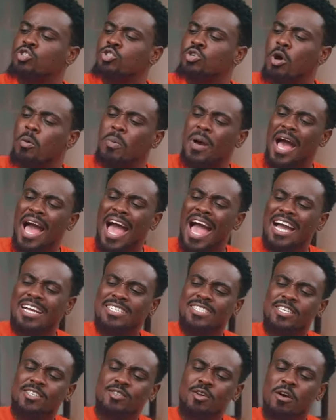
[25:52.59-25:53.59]
top
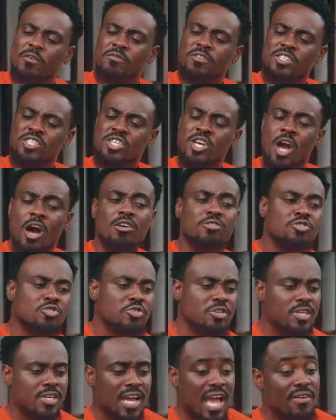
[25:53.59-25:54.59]
actors of this country.